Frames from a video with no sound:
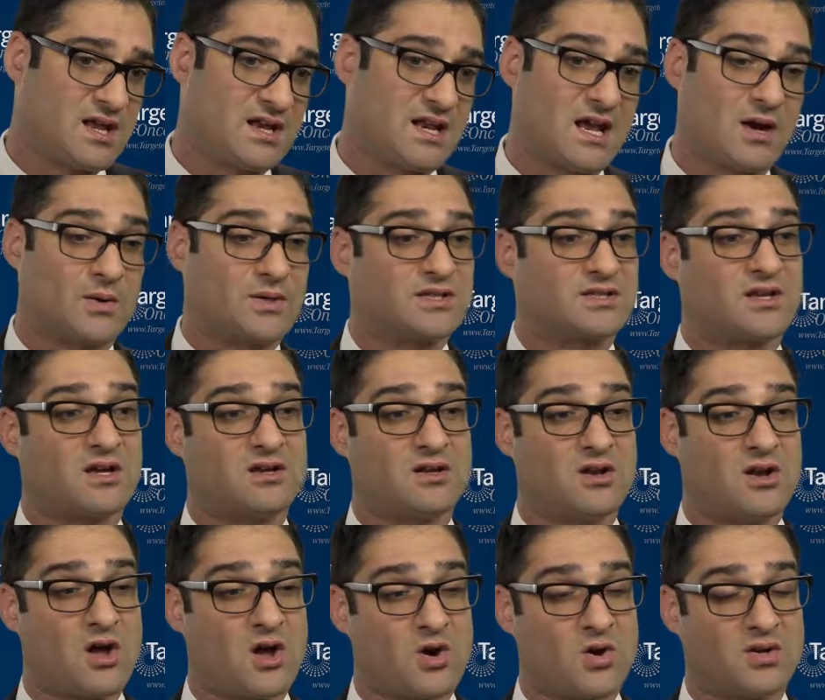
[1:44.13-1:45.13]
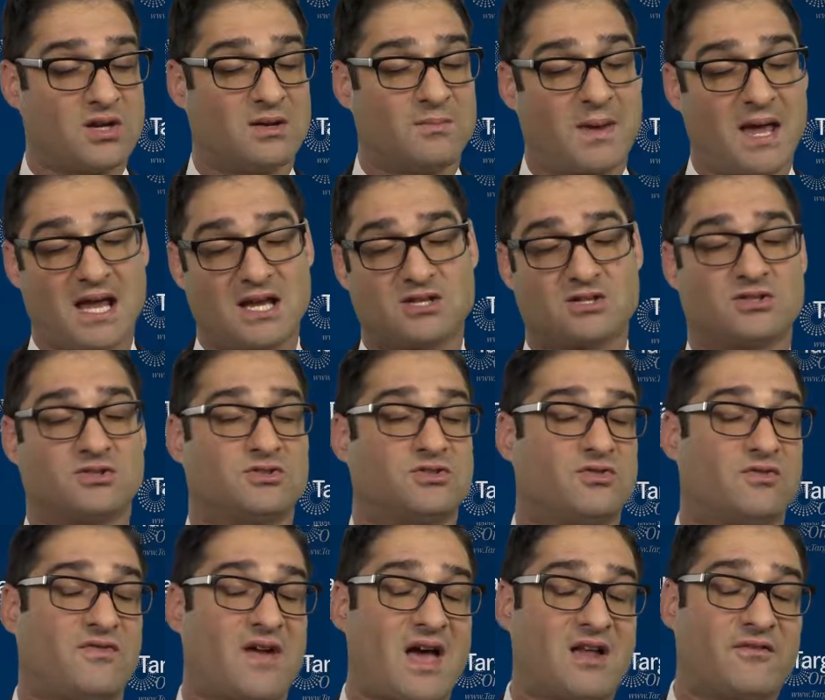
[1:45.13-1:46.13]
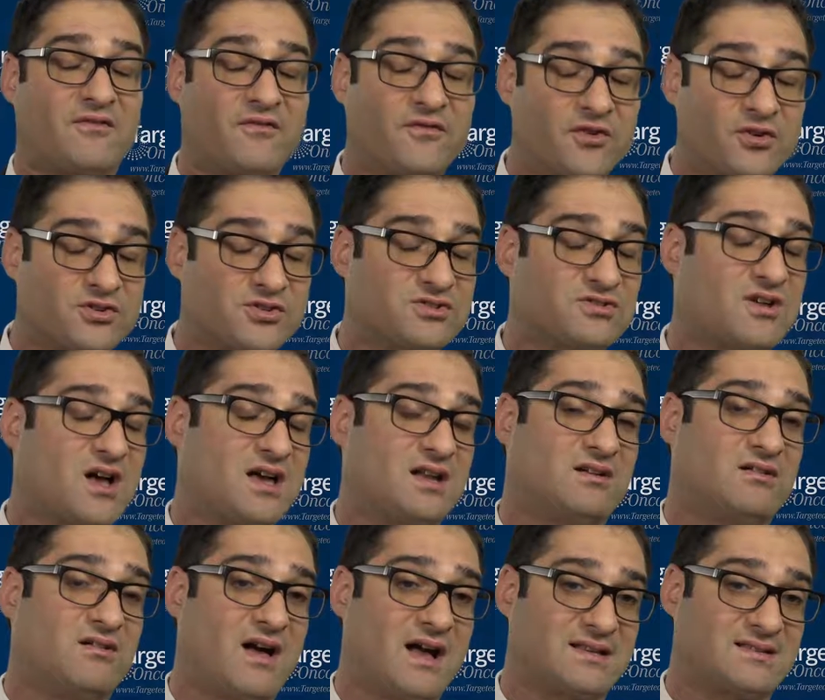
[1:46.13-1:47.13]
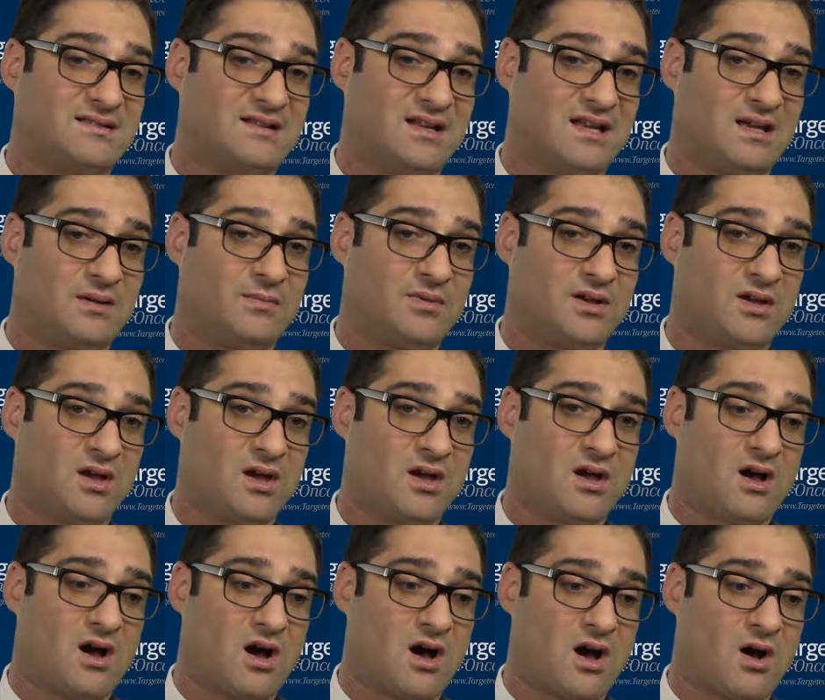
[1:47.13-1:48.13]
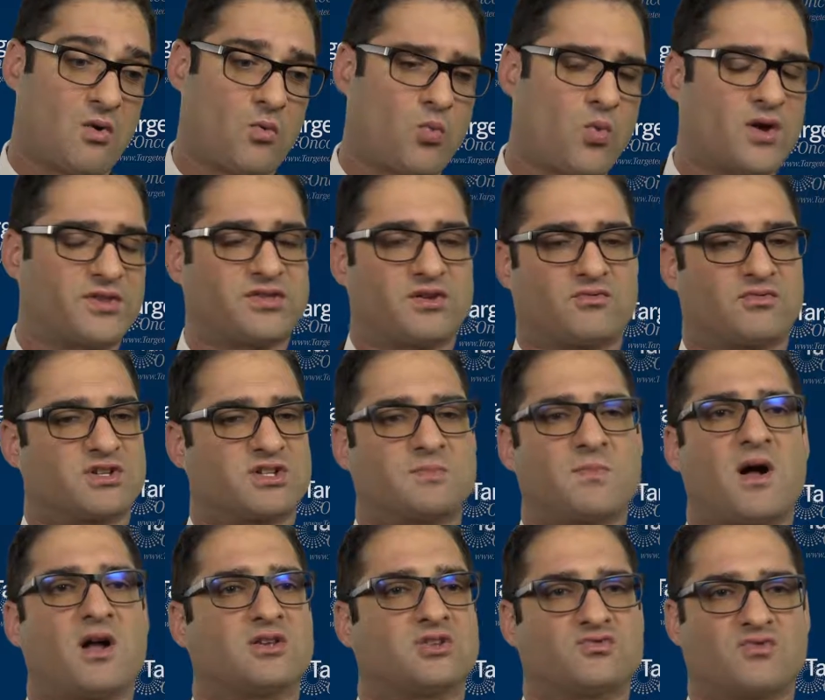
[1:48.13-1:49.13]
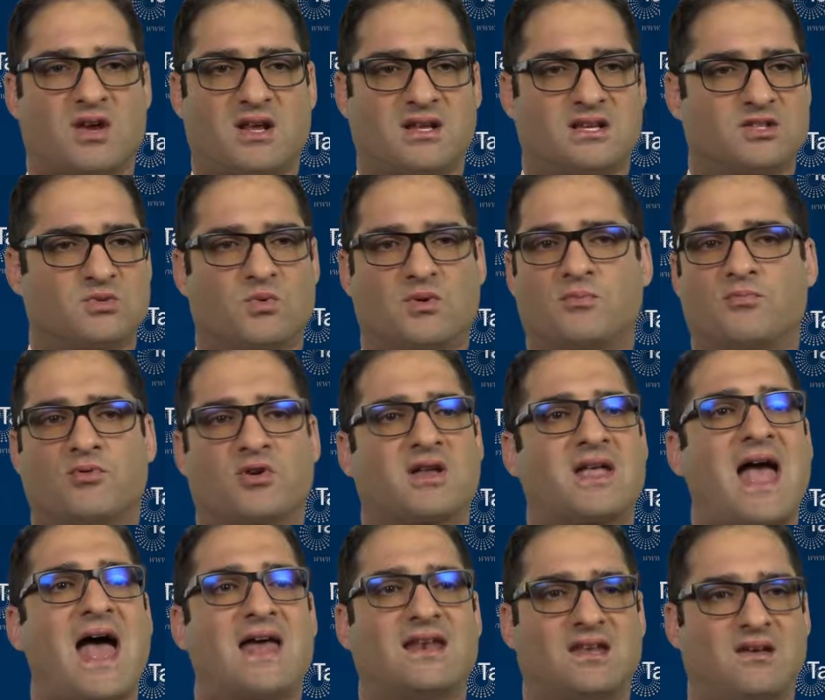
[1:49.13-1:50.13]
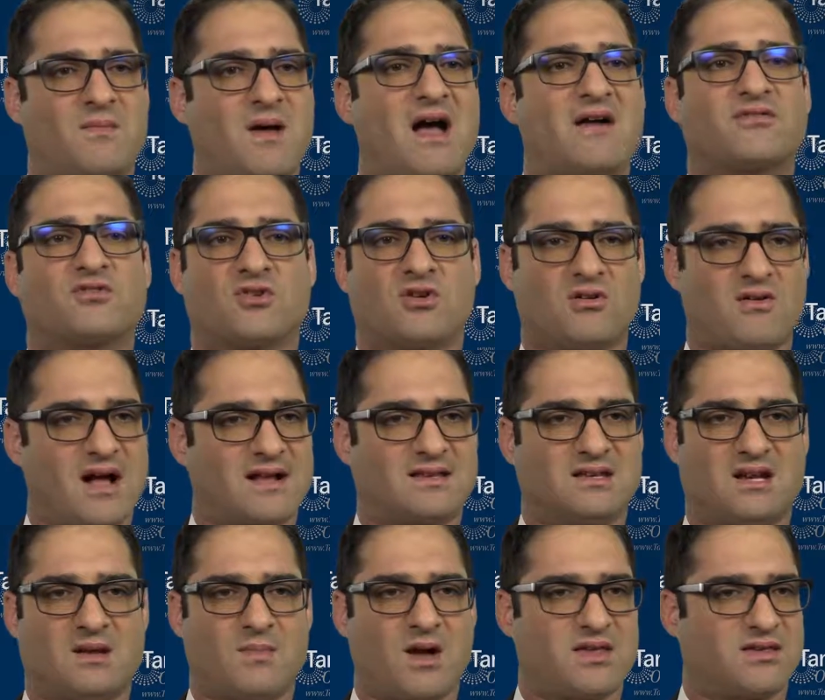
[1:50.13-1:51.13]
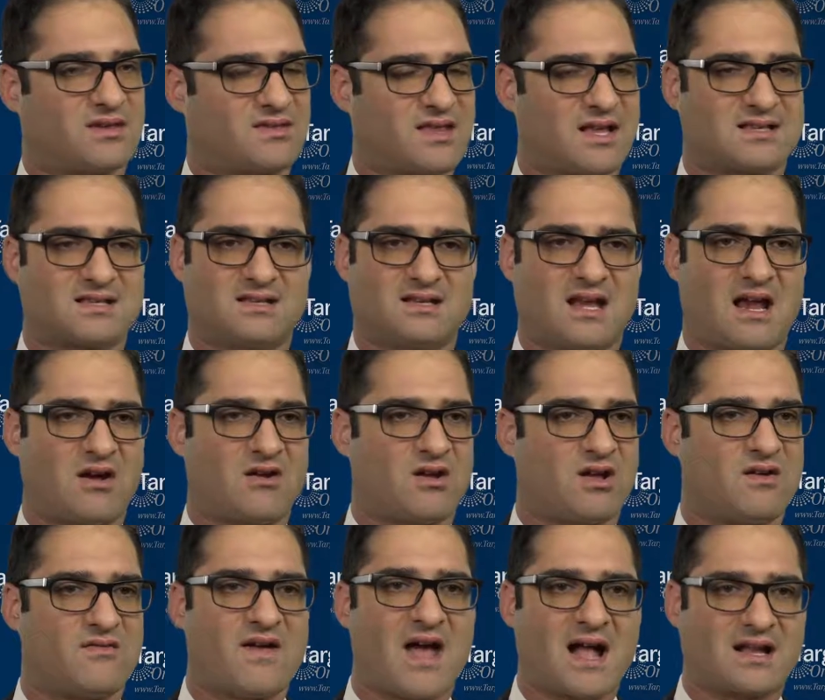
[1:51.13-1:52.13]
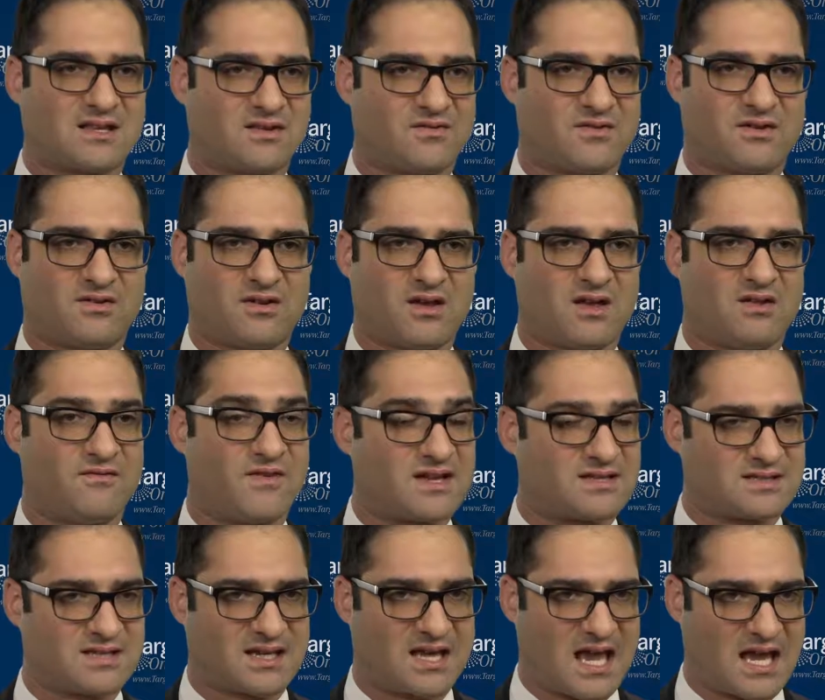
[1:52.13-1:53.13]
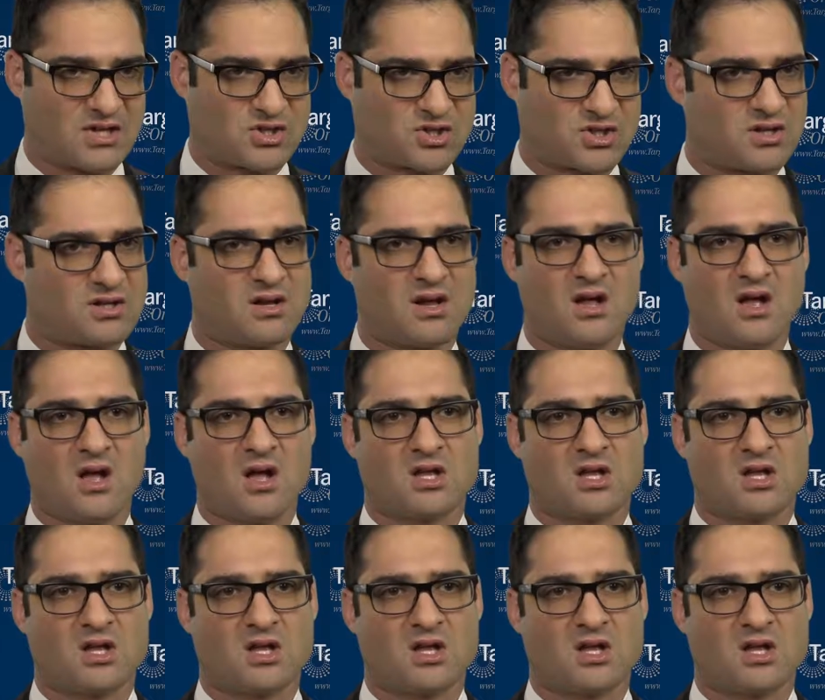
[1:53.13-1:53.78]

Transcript: Now, it's unknown in patients who've had first-line alectinib uh, what the response rate is with brigatinib after alectinib. I think that's an area of active in investigation.